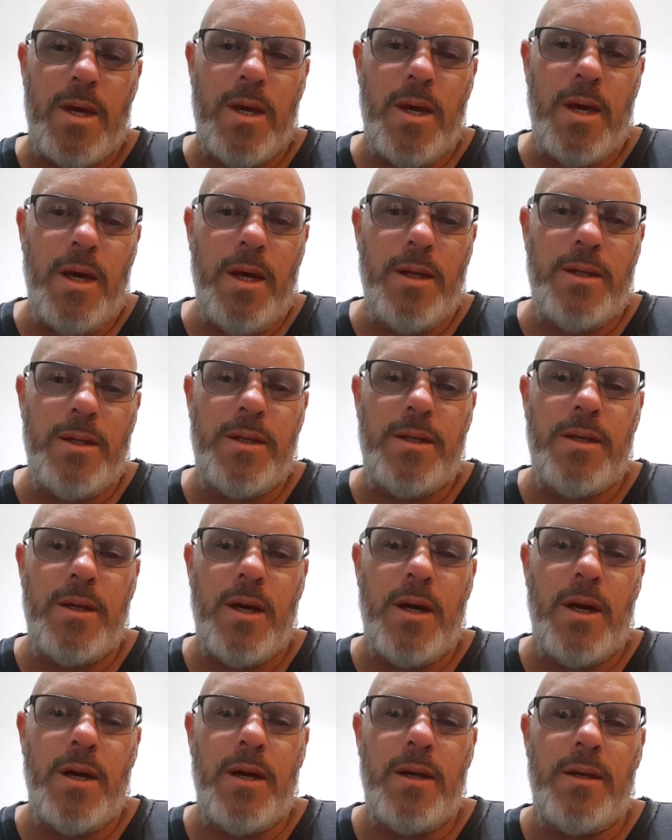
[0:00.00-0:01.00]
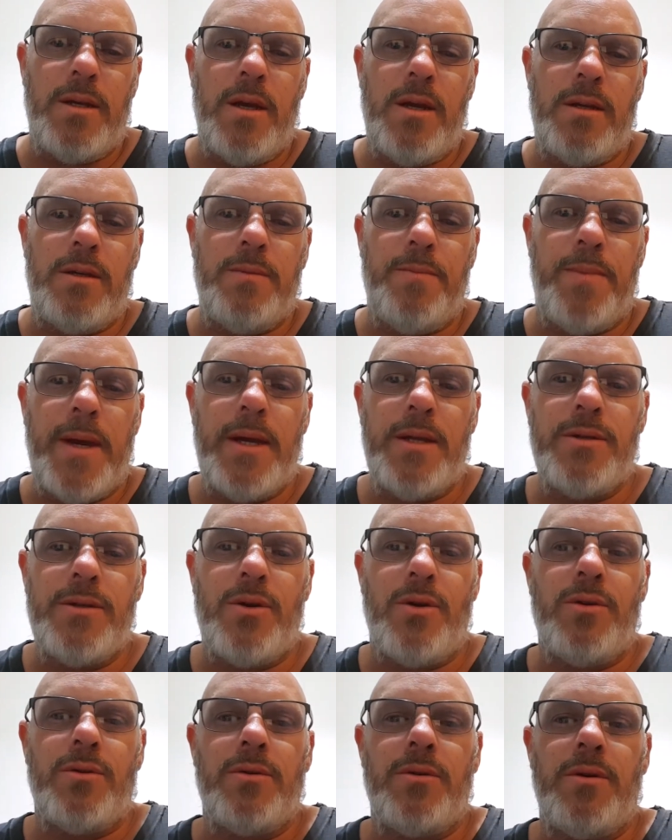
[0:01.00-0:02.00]
it depends
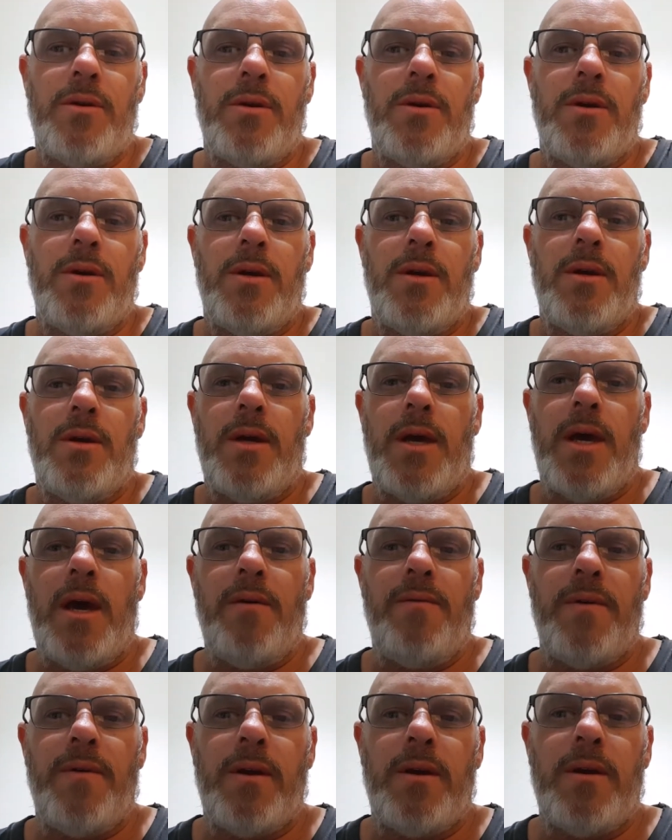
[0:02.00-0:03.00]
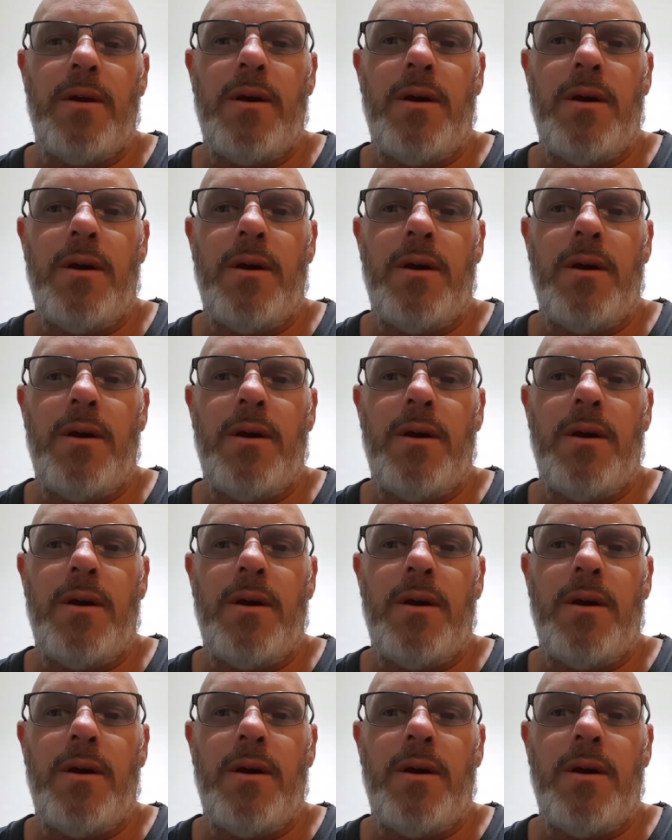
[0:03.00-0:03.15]
on having